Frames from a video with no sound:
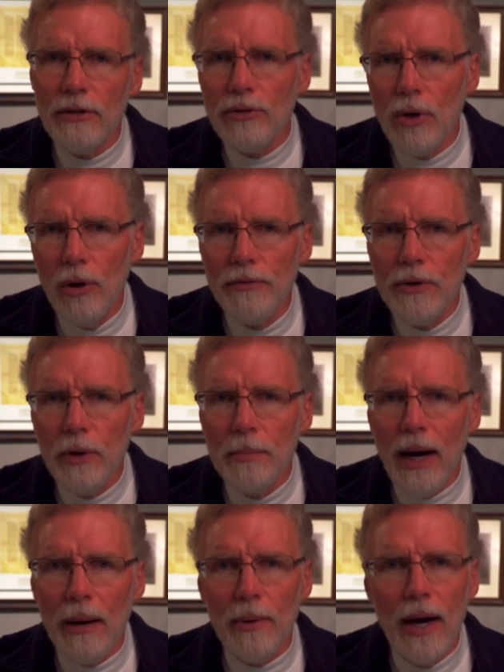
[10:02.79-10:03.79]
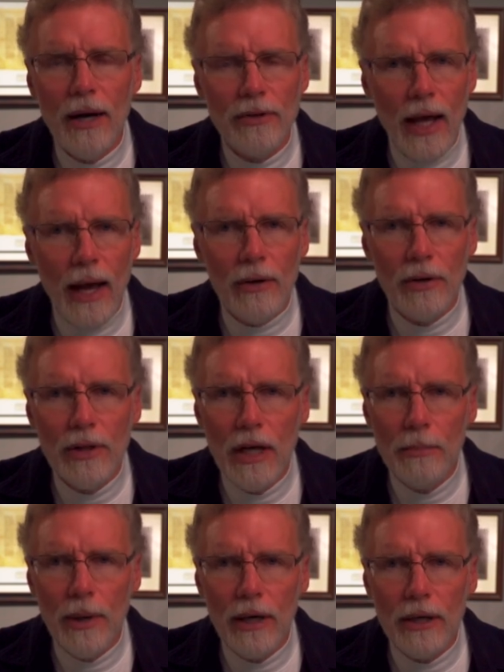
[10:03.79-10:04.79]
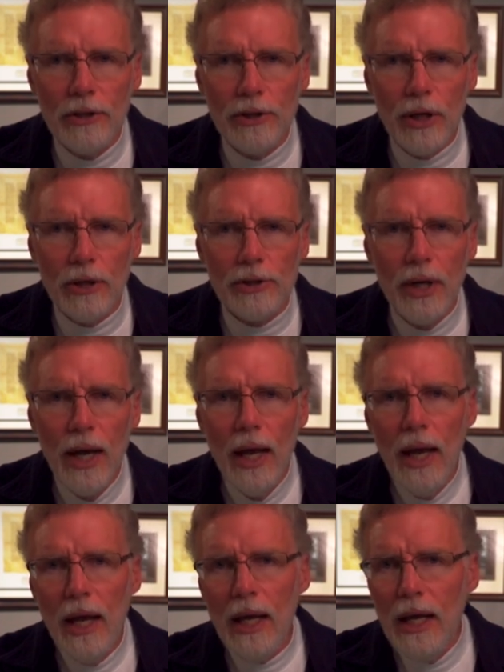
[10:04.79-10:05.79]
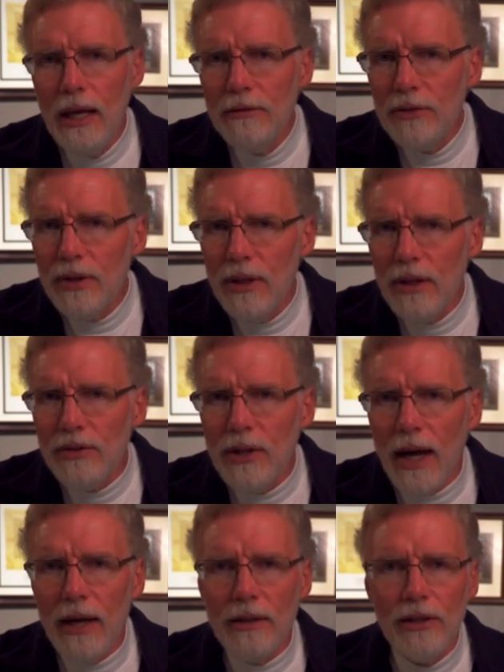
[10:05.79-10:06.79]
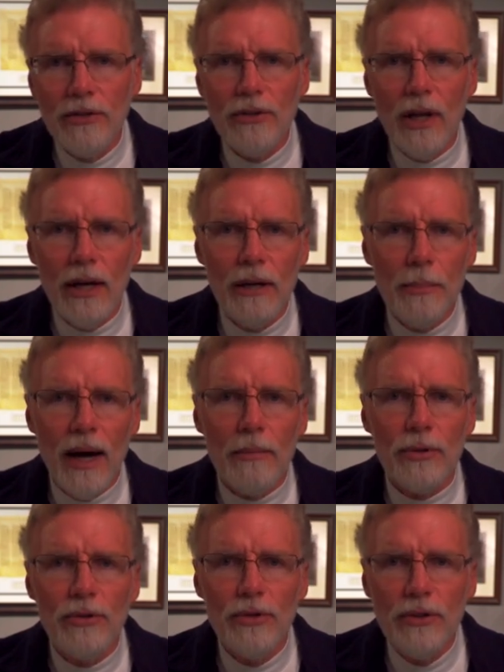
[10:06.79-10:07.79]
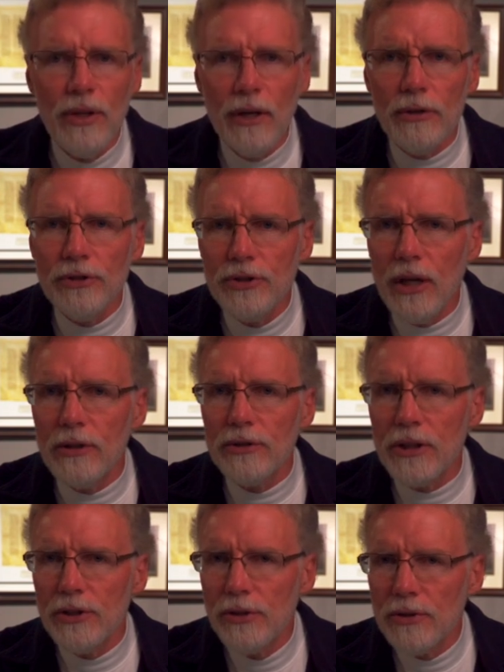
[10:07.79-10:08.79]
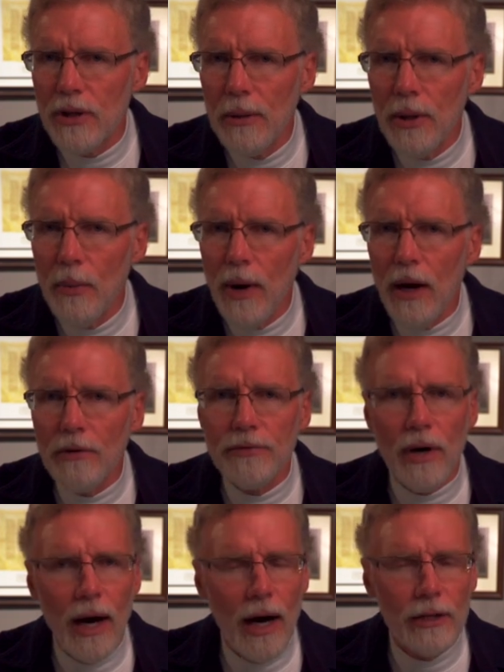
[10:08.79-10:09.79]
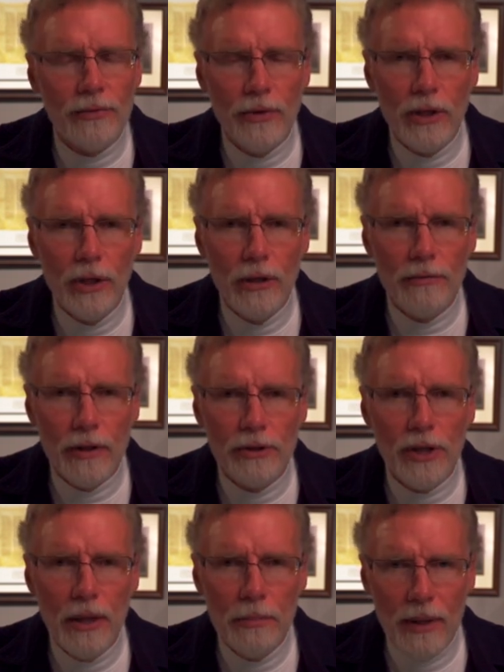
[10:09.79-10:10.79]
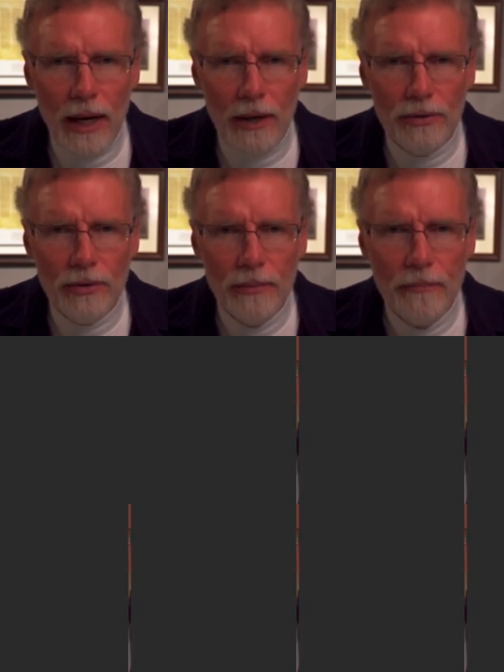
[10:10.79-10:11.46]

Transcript: the Scofield Bible has had on the American church. Even to this day, this study Bible still sells extremely well for Oxford University Press.